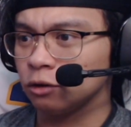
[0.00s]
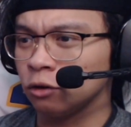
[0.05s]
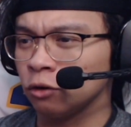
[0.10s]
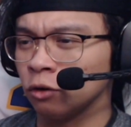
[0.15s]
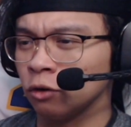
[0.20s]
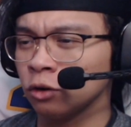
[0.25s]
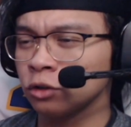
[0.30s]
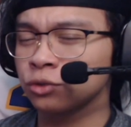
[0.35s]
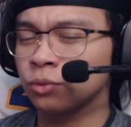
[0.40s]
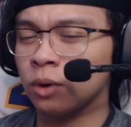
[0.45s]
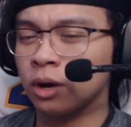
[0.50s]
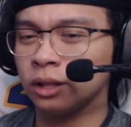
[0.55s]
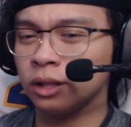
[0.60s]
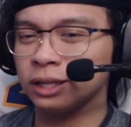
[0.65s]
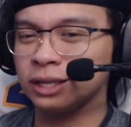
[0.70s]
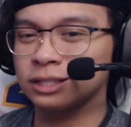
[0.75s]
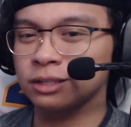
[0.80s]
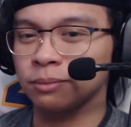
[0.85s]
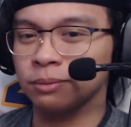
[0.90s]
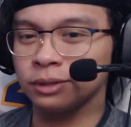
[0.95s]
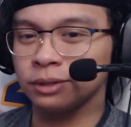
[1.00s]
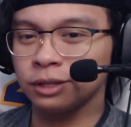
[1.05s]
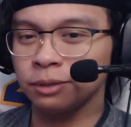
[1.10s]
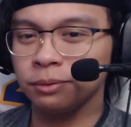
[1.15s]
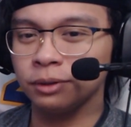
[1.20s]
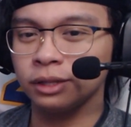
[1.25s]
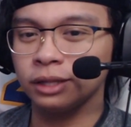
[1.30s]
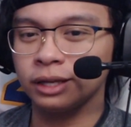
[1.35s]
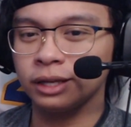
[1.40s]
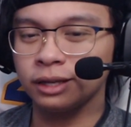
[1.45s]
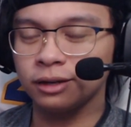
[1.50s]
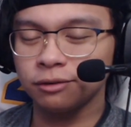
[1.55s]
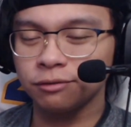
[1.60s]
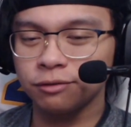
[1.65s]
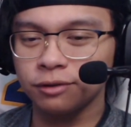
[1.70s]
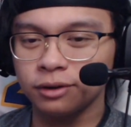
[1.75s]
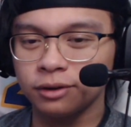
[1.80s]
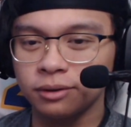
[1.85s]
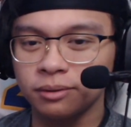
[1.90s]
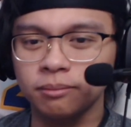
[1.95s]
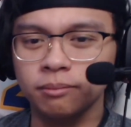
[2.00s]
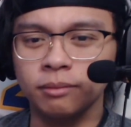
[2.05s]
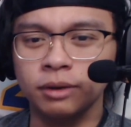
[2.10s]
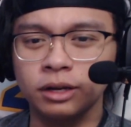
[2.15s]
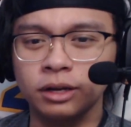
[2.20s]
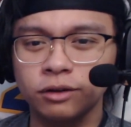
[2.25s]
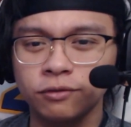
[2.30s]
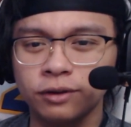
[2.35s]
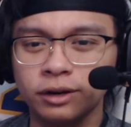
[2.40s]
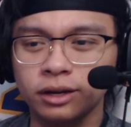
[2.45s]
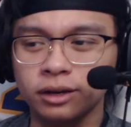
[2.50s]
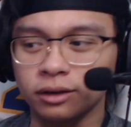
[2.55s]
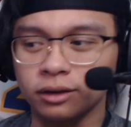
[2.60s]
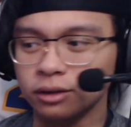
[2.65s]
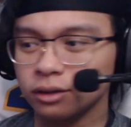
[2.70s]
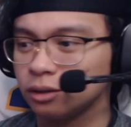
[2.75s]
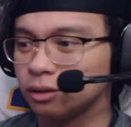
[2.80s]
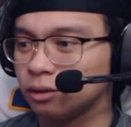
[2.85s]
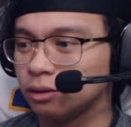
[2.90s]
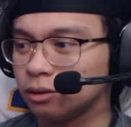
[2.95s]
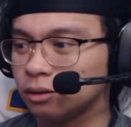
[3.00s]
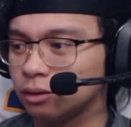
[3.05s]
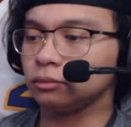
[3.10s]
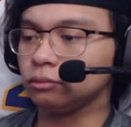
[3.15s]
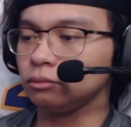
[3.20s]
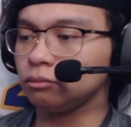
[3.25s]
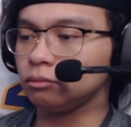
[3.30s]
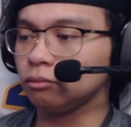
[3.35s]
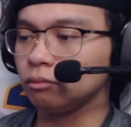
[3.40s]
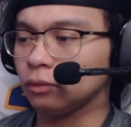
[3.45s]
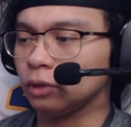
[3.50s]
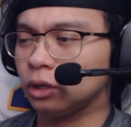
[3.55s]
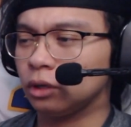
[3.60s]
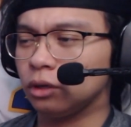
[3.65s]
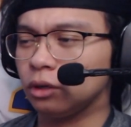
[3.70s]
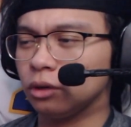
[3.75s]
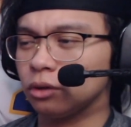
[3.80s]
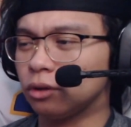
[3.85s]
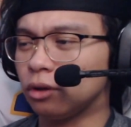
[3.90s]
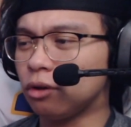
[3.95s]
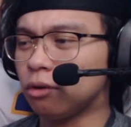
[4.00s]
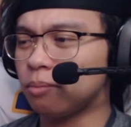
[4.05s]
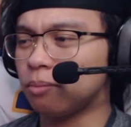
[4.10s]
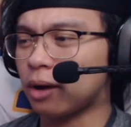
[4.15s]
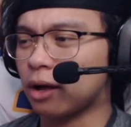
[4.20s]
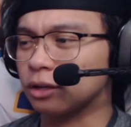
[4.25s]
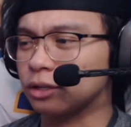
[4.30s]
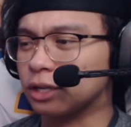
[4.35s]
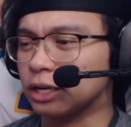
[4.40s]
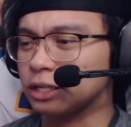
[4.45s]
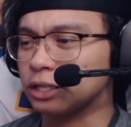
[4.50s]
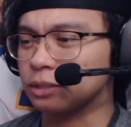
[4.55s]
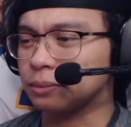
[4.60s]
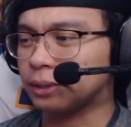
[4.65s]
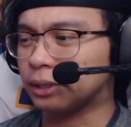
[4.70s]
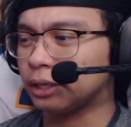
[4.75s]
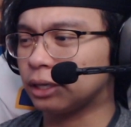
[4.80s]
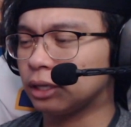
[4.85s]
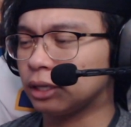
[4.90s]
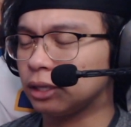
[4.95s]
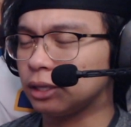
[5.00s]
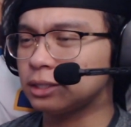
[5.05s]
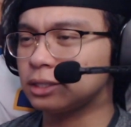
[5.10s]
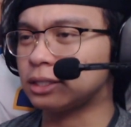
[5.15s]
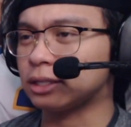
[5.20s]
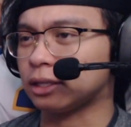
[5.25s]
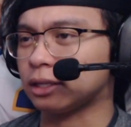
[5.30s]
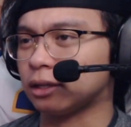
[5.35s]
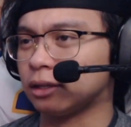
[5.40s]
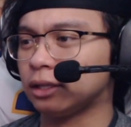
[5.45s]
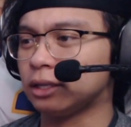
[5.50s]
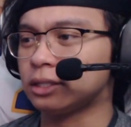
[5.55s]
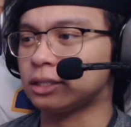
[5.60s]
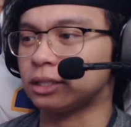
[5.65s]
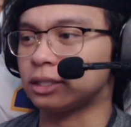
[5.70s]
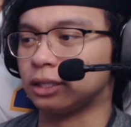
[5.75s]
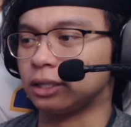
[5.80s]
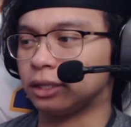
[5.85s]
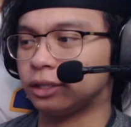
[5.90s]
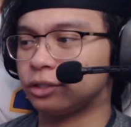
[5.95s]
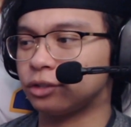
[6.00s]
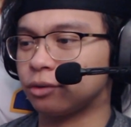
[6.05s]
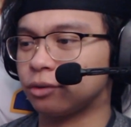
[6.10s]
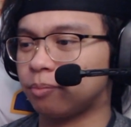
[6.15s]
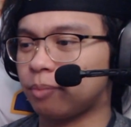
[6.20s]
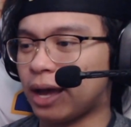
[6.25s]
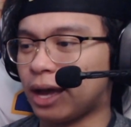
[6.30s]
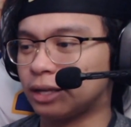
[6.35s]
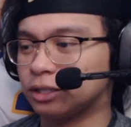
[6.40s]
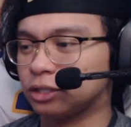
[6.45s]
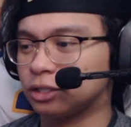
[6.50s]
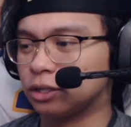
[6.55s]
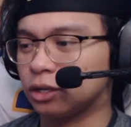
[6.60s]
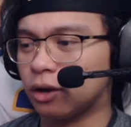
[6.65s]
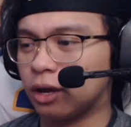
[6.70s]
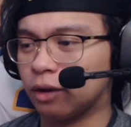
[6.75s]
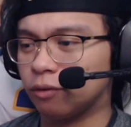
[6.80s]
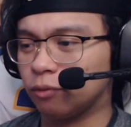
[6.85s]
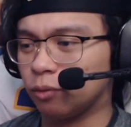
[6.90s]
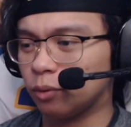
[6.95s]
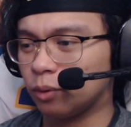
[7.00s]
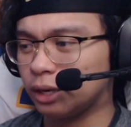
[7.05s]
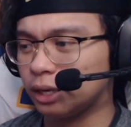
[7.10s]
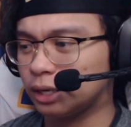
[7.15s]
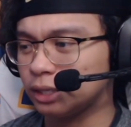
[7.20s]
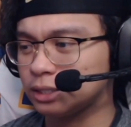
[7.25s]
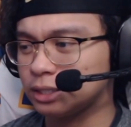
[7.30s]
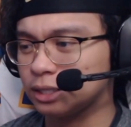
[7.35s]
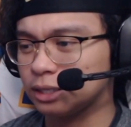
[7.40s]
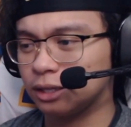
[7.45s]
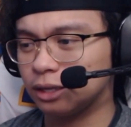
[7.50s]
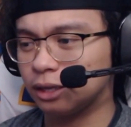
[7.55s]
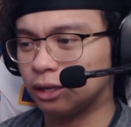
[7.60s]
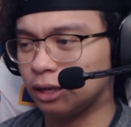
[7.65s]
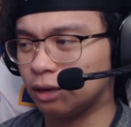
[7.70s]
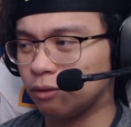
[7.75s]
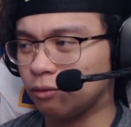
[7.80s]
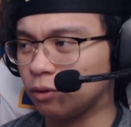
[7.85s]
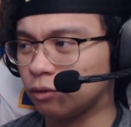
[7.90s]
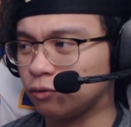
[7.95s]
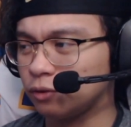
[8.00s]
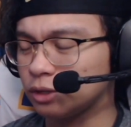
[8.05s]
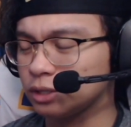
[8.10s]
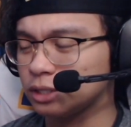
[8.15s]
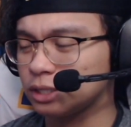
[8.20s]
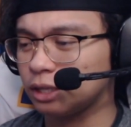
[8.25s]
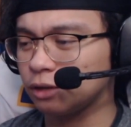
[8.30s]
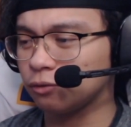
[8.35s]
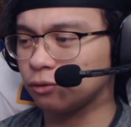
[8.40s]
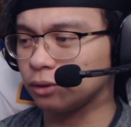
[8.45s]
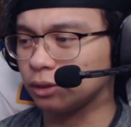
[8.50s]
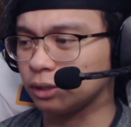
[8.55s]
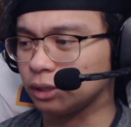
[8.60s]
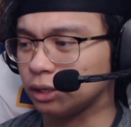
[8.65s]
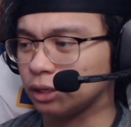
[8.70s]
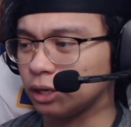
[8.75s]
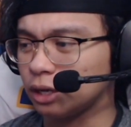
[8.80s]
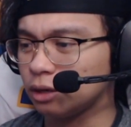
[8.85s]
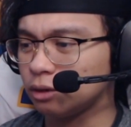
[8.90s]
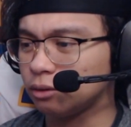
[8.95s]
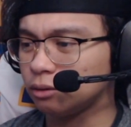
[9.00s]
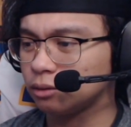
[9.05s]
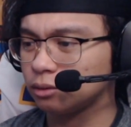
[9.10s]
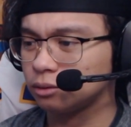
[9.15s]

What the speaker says: Rosewall is a manipulative motherfucker. Yo, don't apologize, Emilia. Listen. It's your past, you know? Everyone feels it differently, you know?